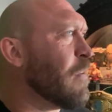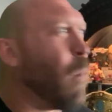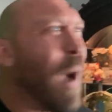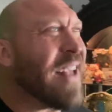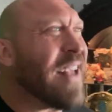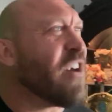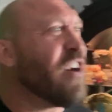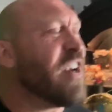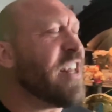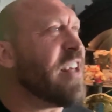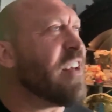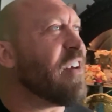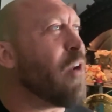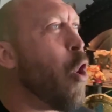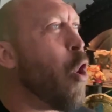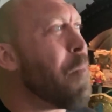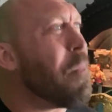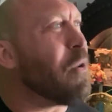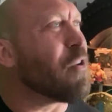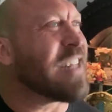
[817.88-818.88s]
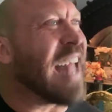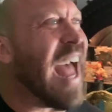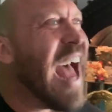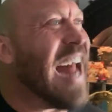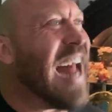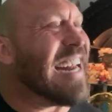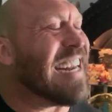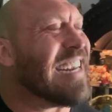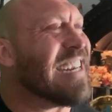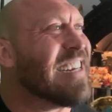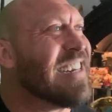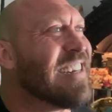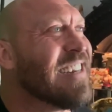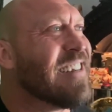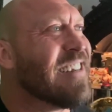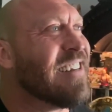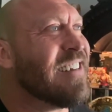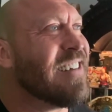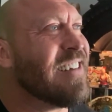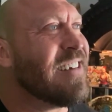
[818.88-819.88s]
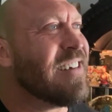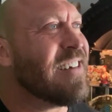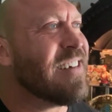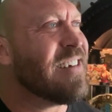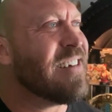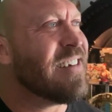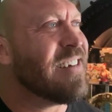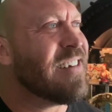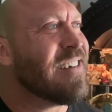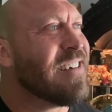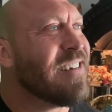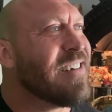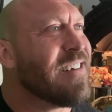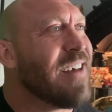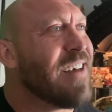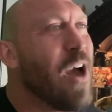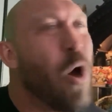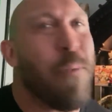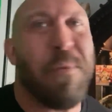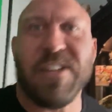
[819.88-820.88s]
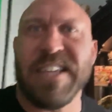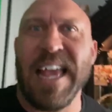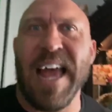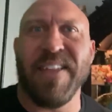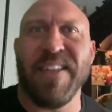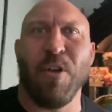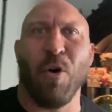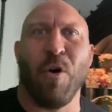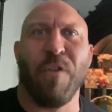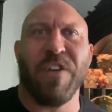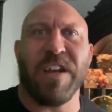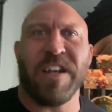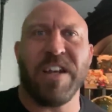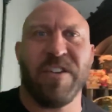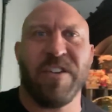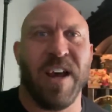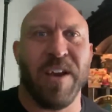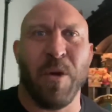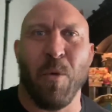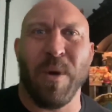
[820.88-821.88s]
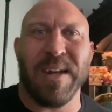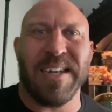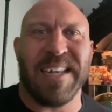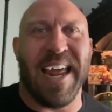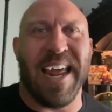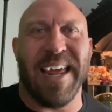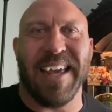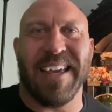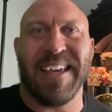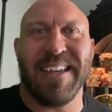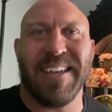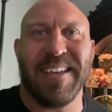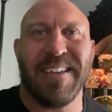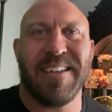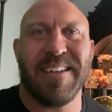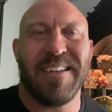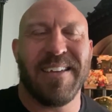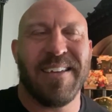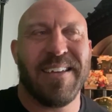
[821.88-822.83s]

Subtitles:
Why couldn't you? Almost had it. I almost had the whole video done in one take.